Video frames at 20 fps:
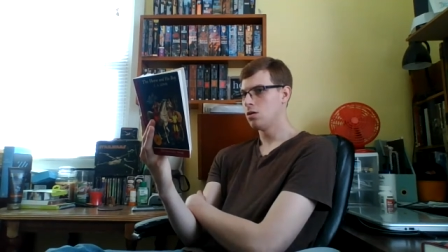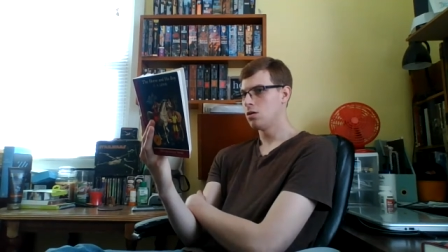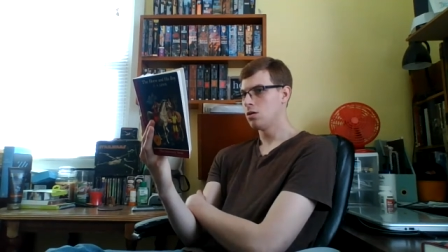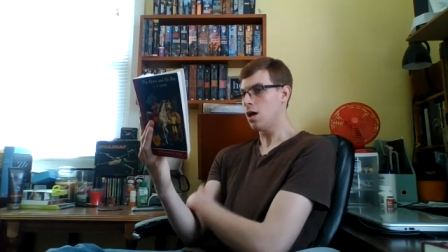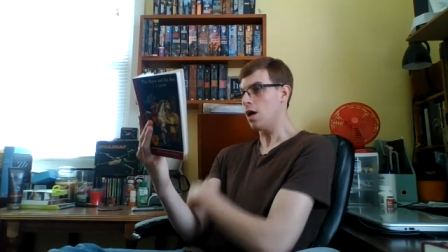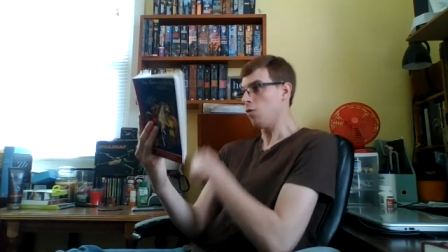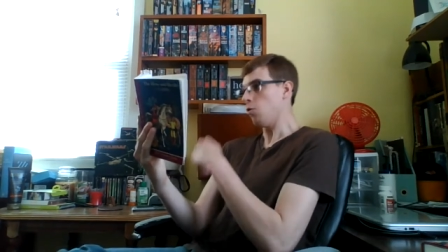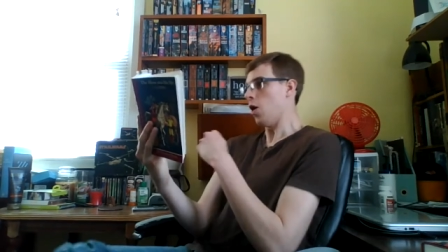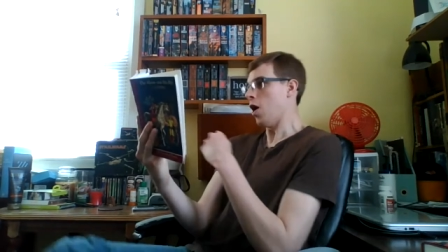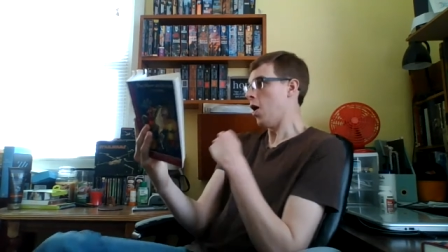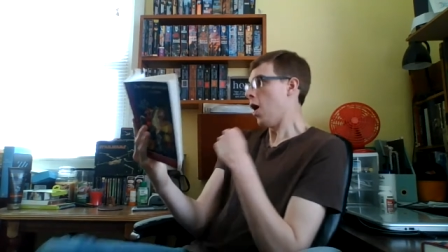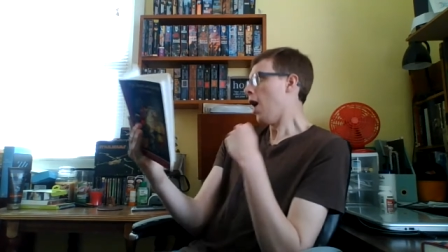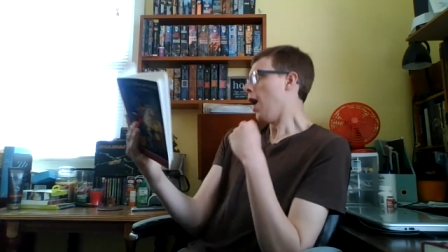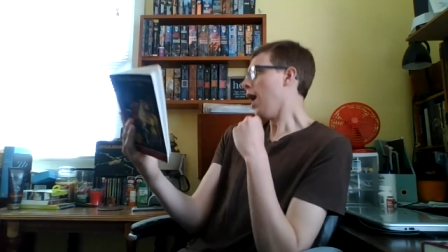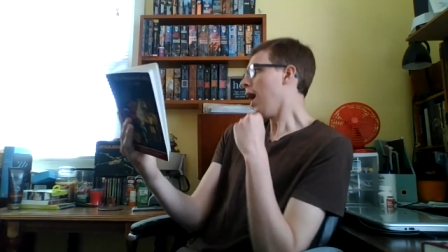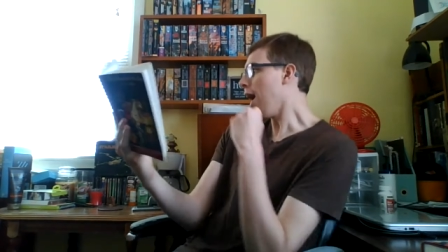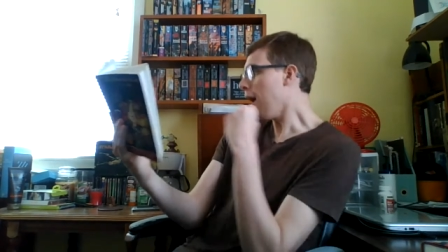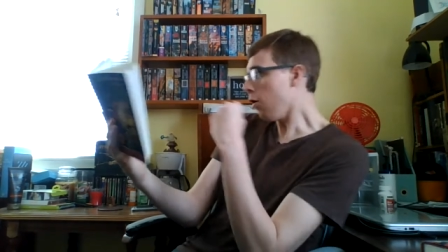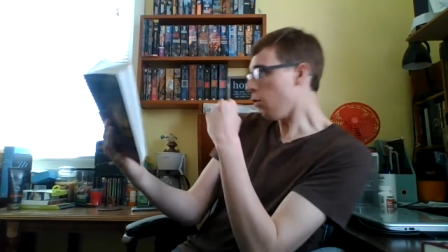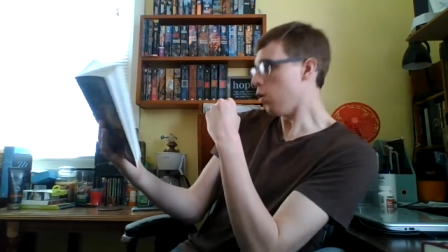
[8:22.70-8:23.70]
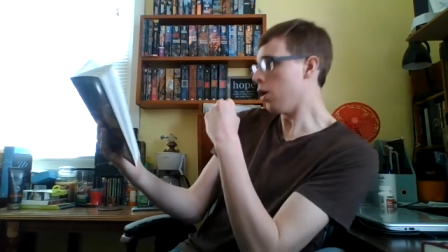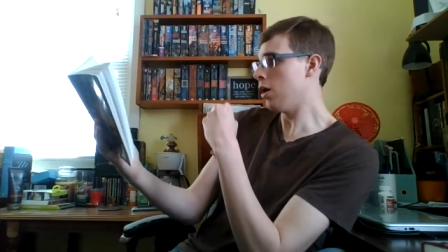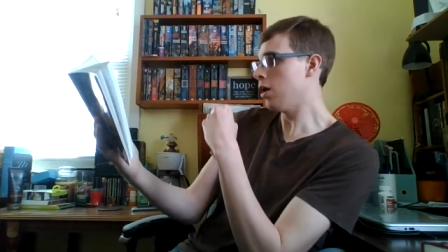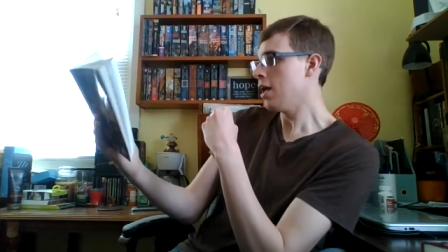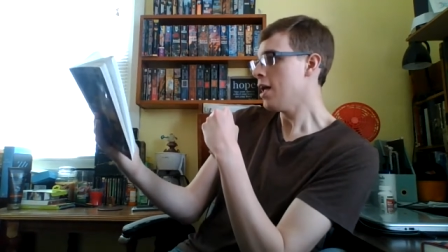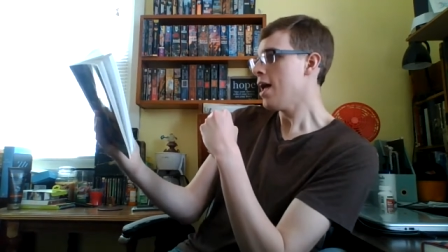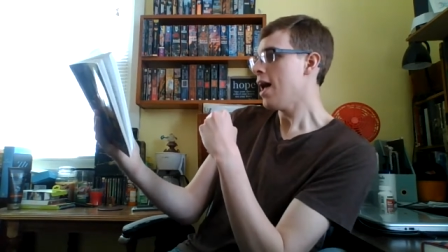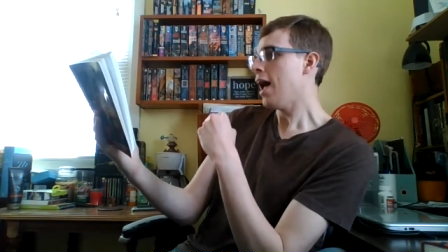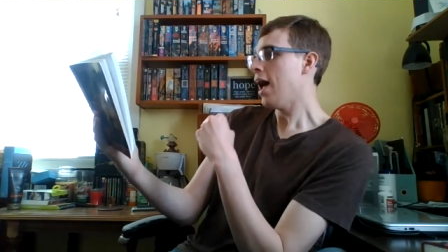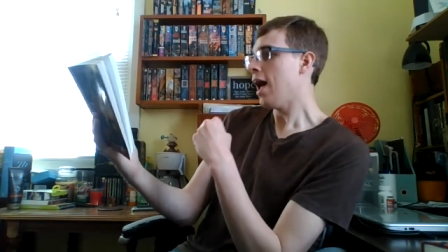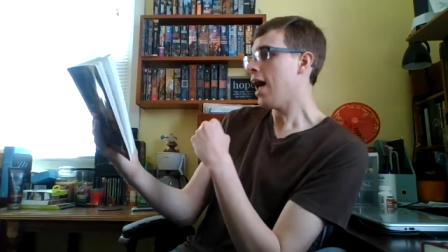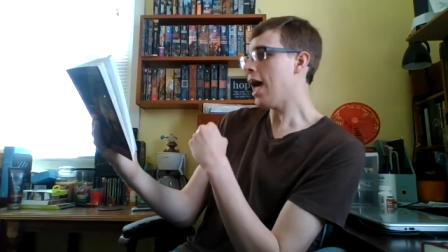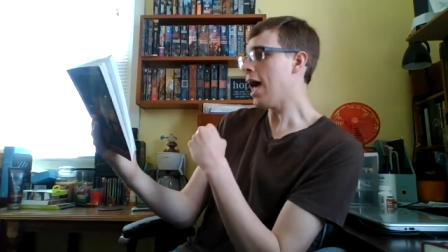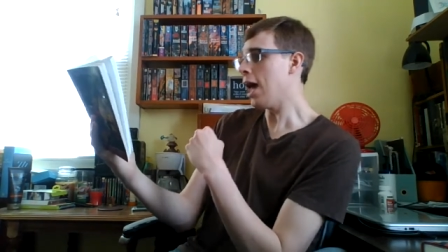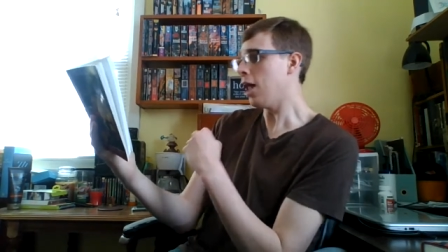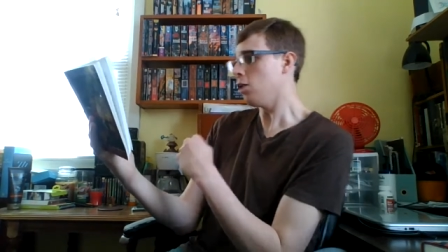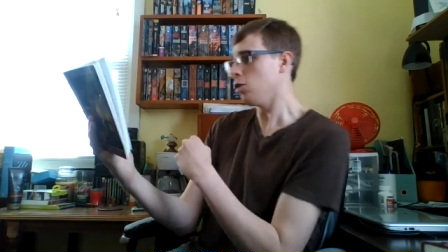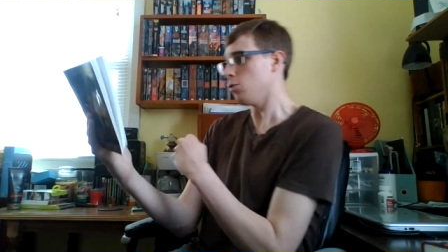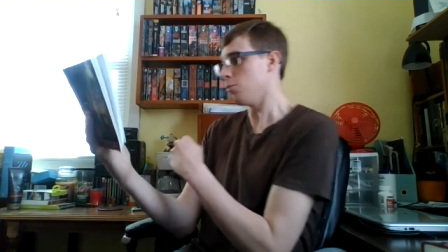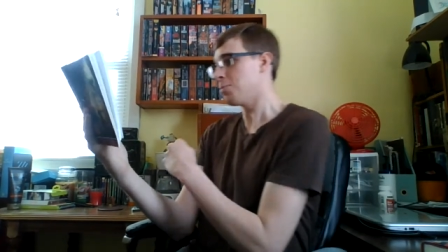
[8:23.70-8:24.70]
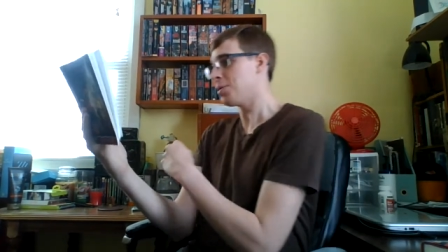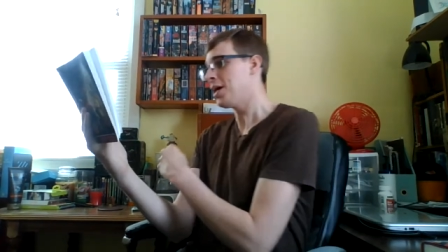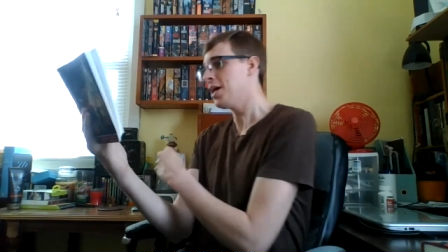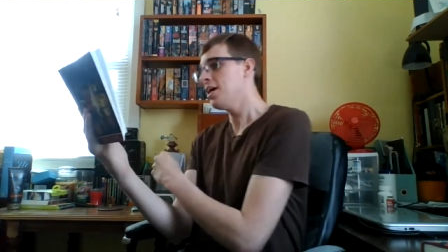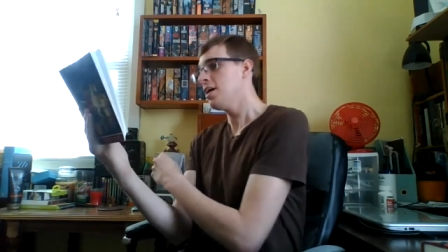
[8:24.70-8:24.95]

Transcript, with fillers: Oh! Oh! Help!